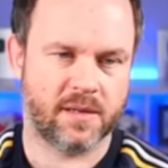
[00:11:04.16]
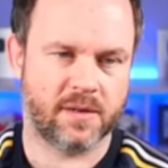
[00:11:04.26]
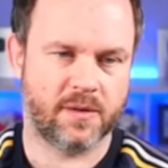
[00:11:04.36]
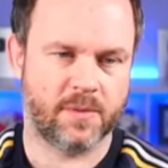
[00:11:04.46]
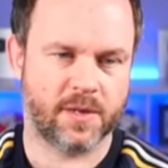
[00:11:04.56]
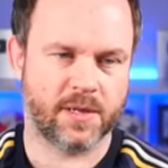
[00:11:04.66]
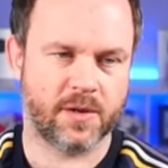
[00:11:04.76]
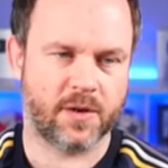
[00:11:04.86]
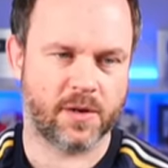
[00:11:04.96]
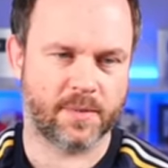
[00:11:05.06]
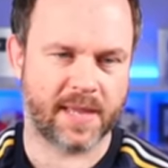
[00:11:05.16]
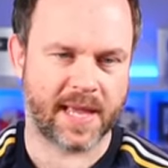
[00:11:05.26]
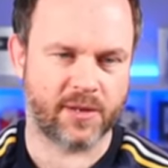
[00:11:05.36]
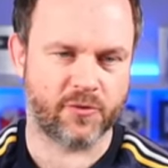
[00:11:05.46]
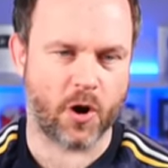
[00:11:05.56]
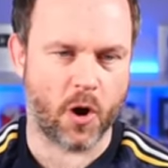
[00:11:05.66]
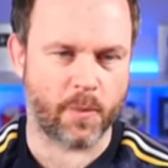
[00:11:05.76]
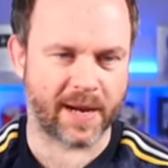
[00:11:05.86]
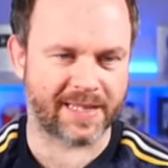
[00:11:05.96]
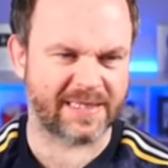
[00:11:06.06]
Oh my god, I'm getting trolled
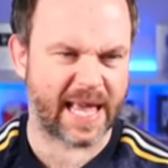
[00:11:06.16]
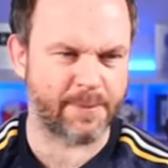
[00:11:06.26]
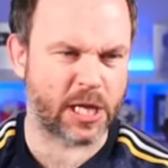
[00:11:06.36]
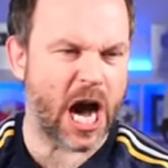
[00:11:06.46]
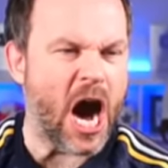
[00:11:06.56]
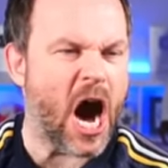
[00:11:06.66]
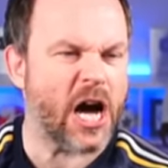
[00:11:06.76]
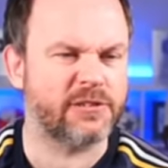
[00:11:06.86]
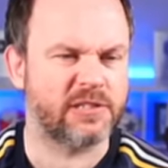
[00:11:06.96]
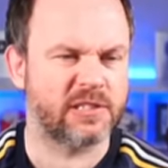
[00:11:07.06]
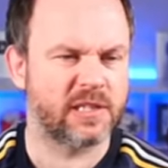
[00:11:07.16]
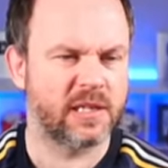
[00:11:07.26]
by the same cards.